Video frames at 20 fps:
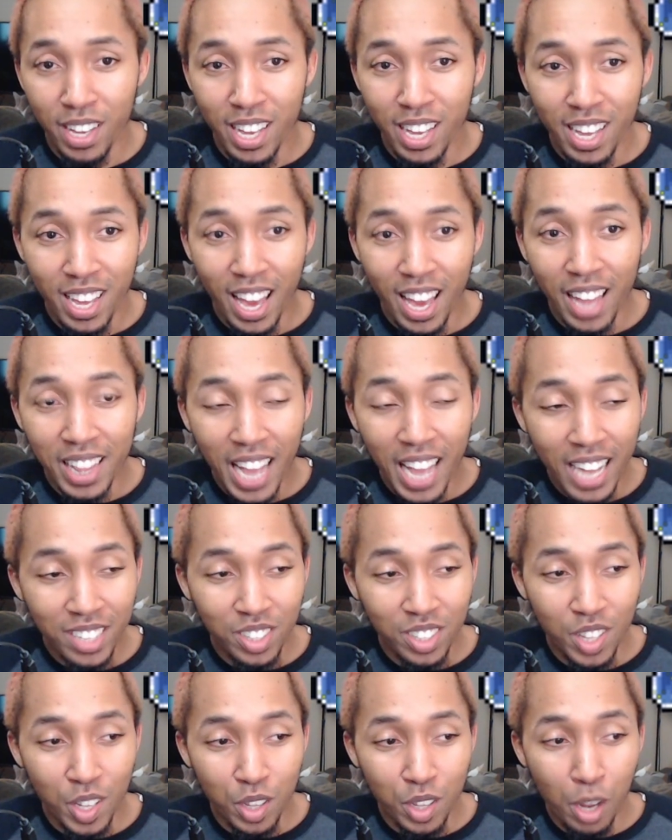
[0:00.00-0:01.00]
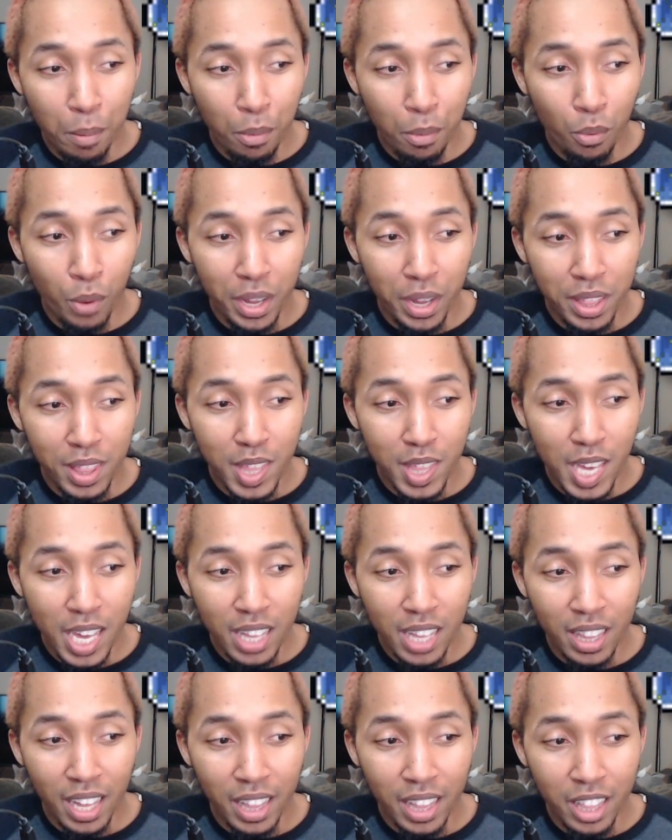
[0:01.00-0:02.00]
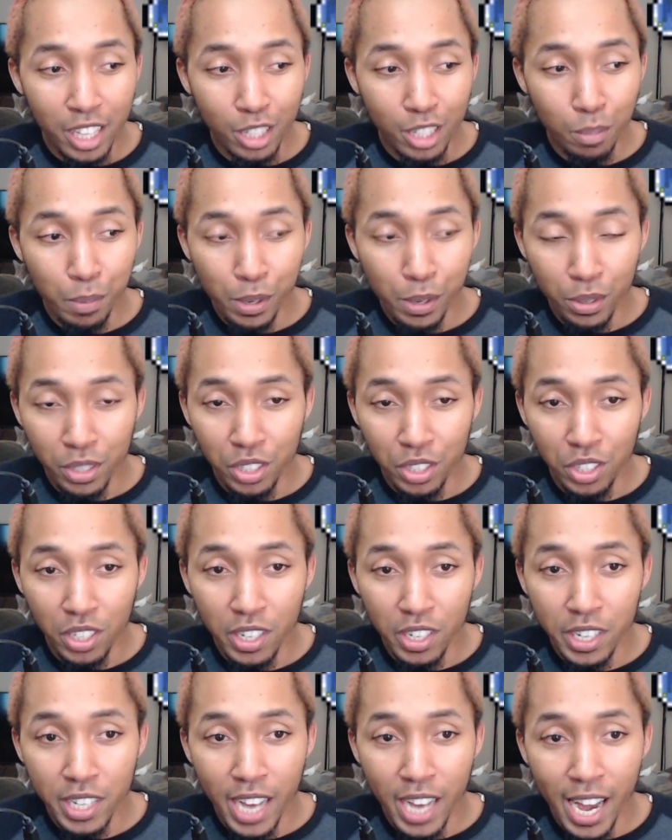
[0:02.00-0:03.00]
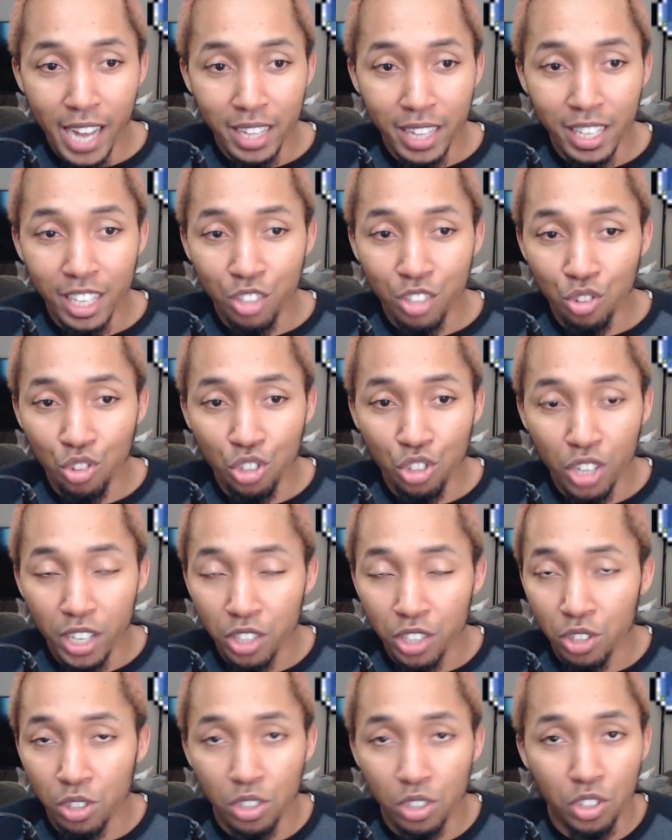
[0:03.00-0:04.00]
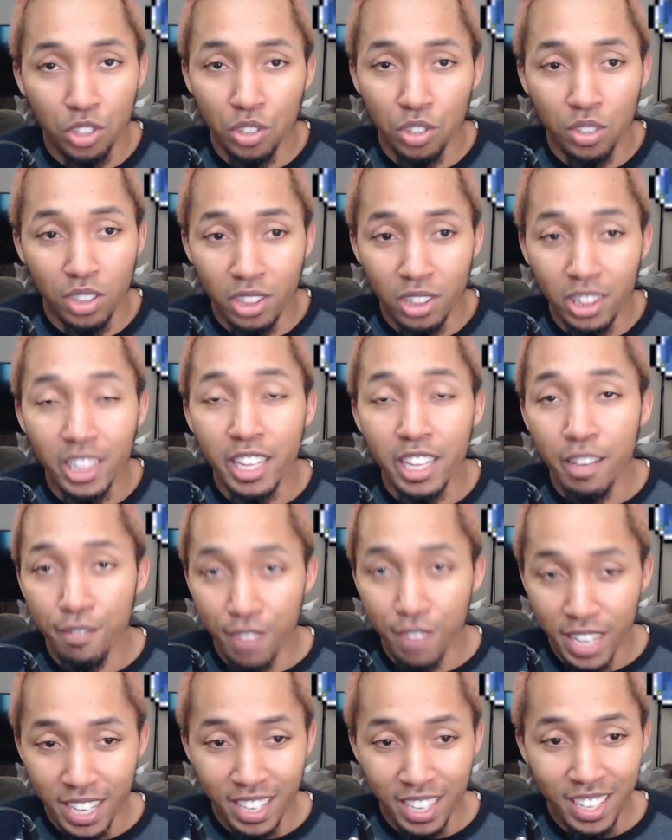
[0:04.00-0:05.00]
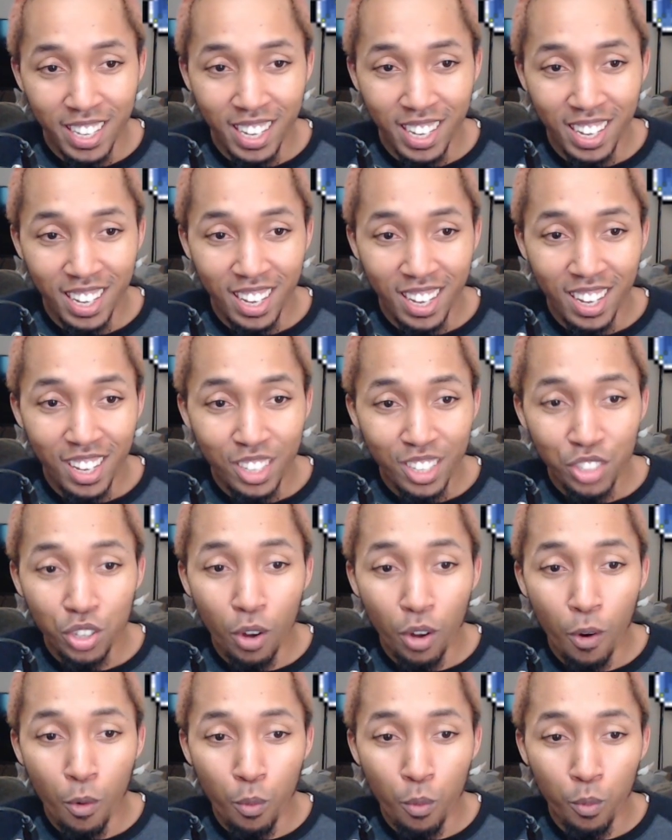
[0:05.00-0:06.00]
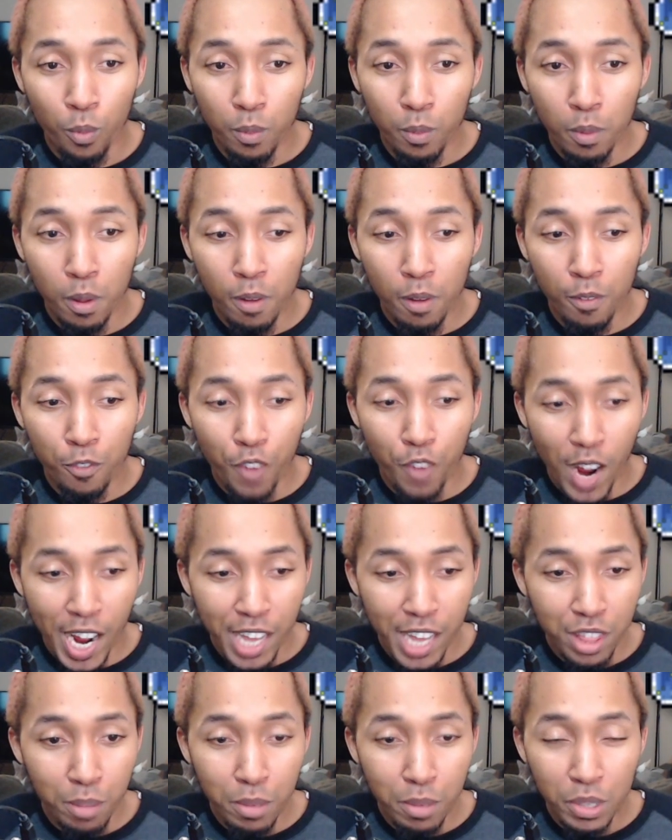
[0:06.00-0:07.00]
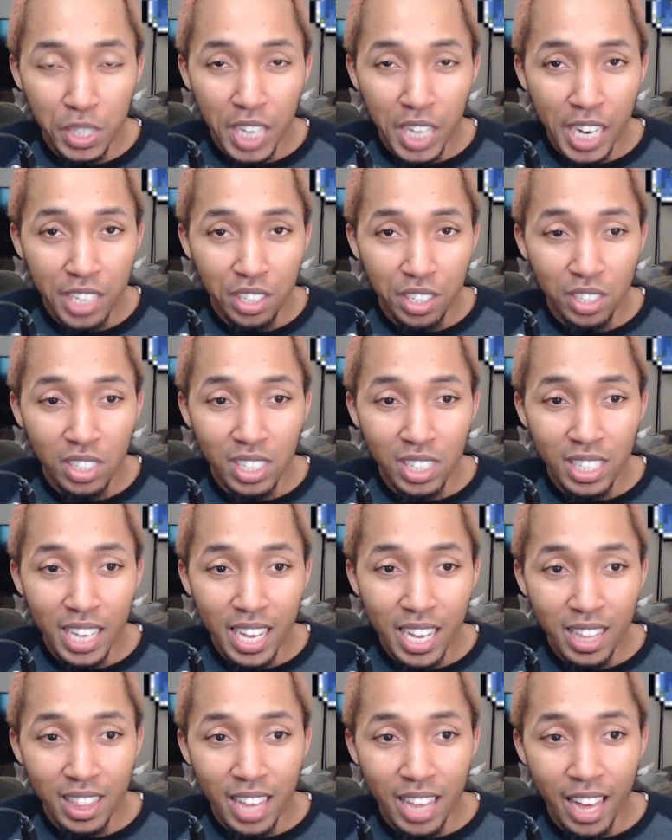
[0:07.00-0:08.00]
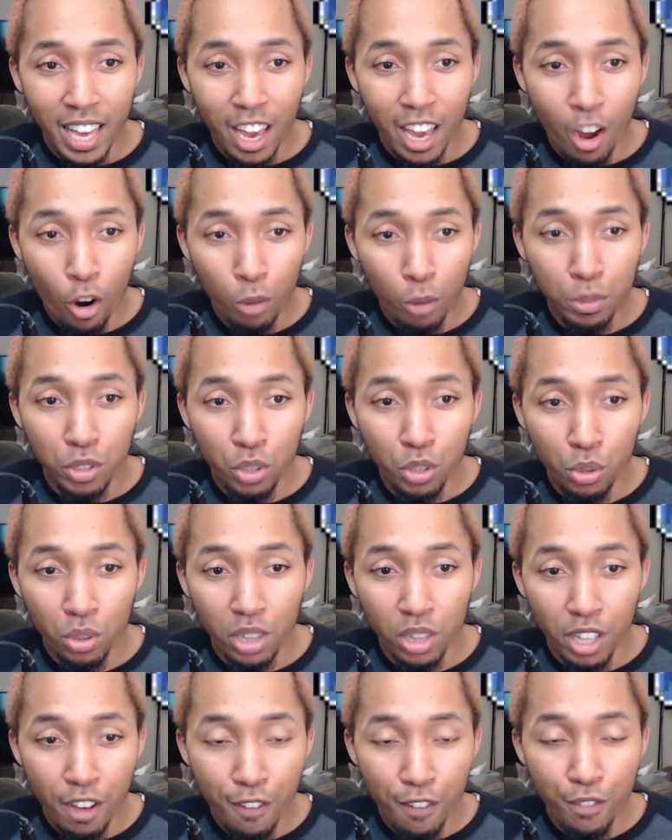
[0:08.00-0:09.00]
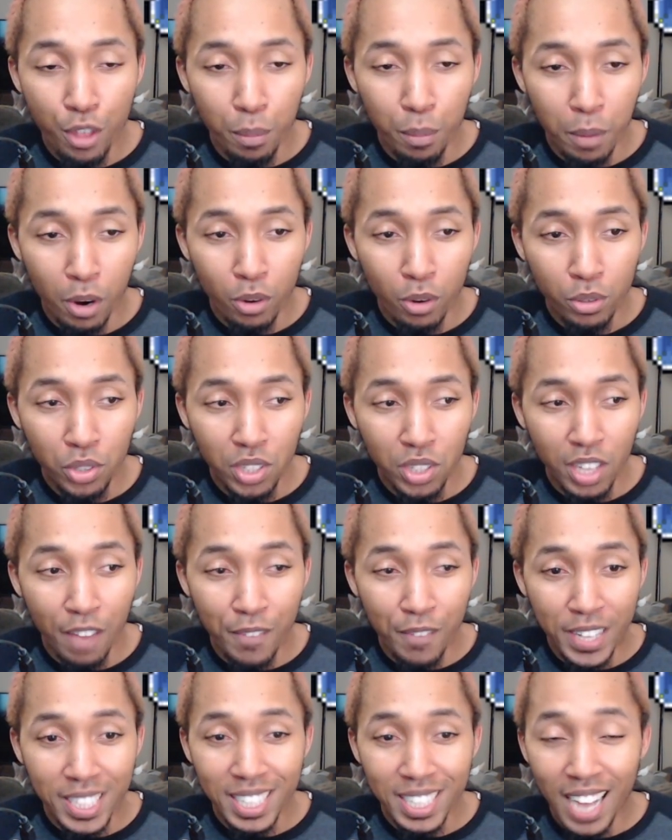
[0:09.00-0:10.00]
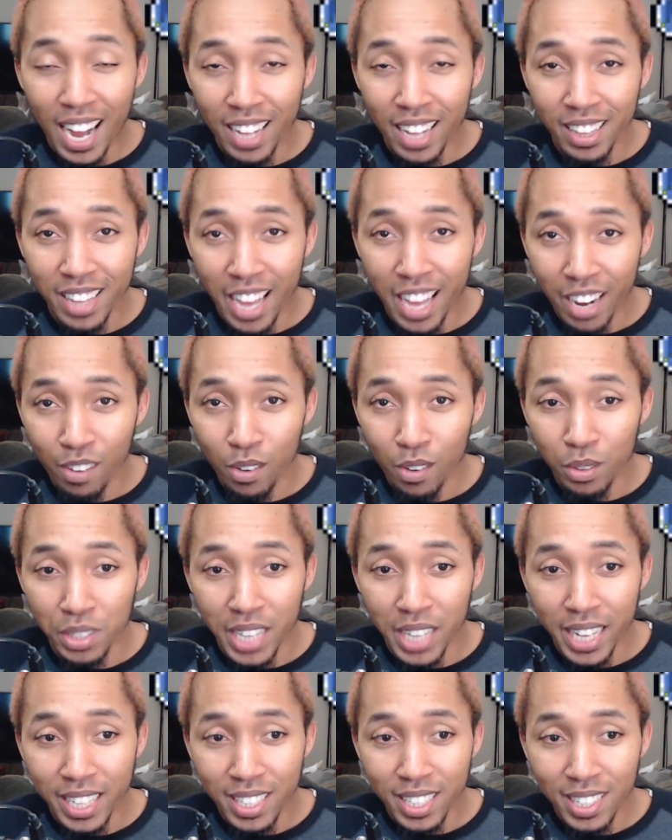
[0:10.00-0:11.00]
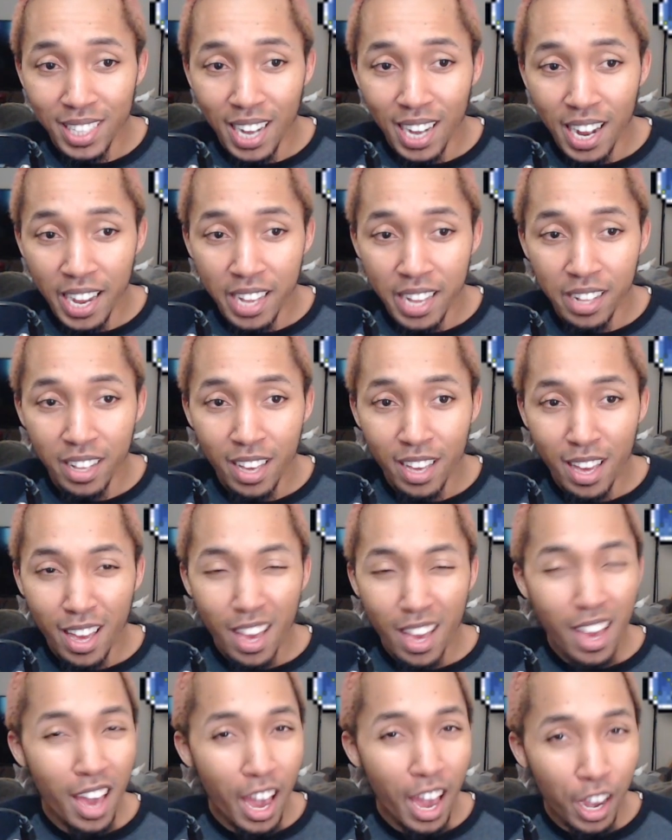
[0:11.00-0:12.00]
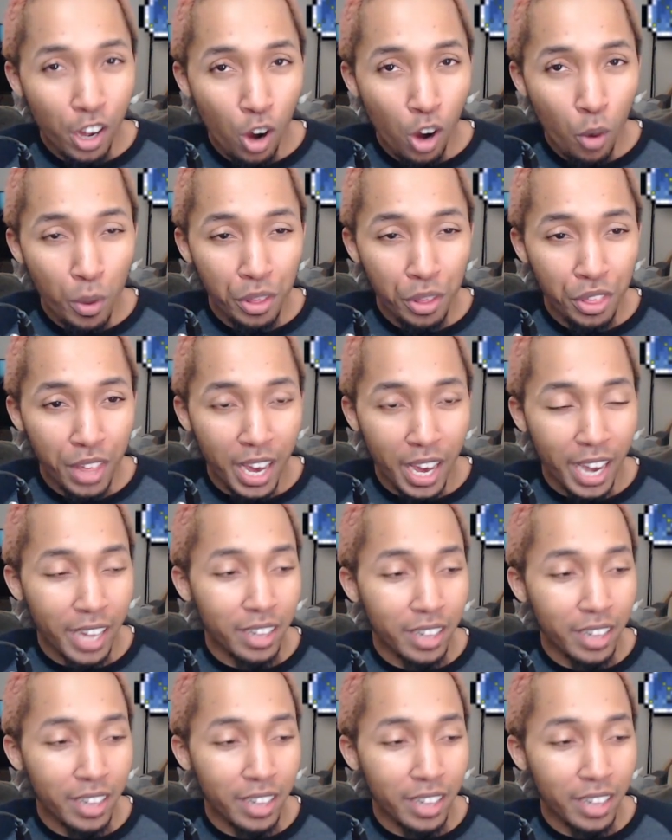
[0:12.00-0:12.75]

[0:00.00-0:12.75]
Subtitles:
And that's the number one thing that this build is good at, is just living. So find the mutation set that helps you live the most if it's not Necro Dead Inside, and go with that.